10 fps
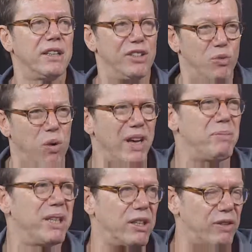you want to
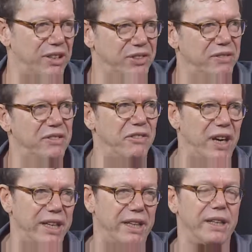be aggressive in
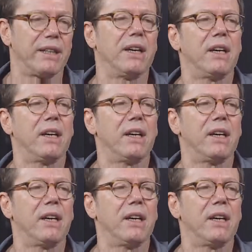fighting it.